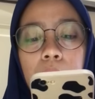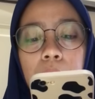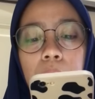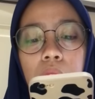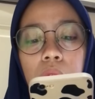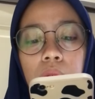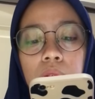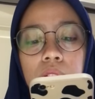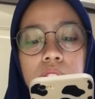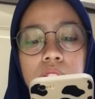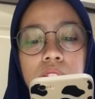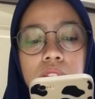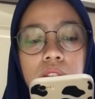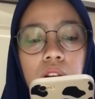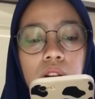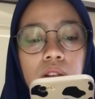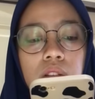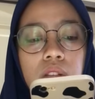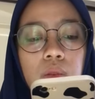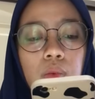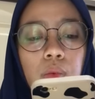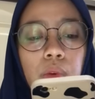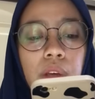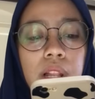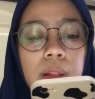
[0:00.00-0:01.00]
Bowel
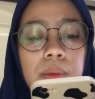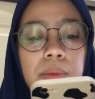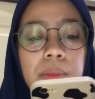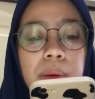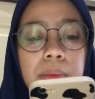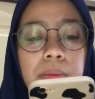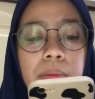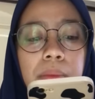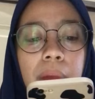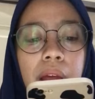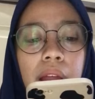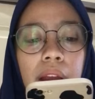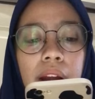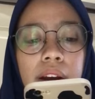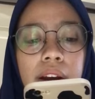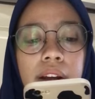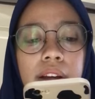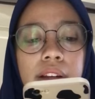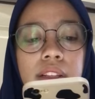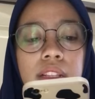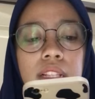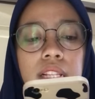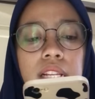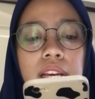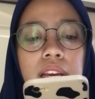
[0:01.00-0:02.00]
sounds will be
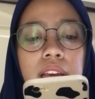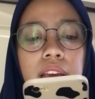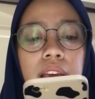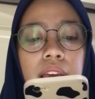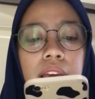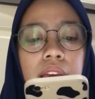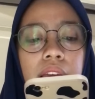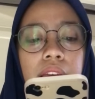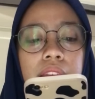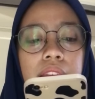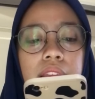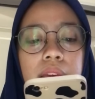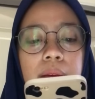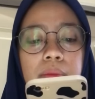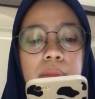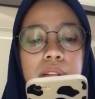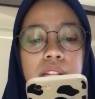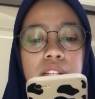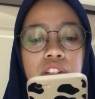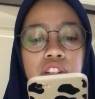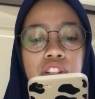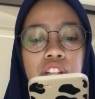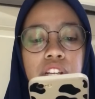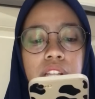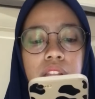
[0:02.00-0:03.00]
markedly
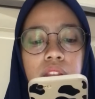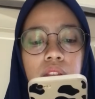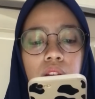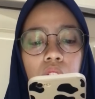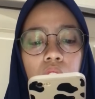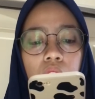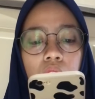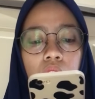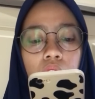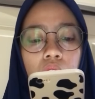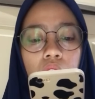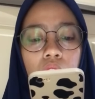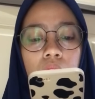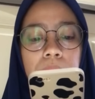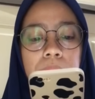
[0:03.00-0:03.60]
diminished or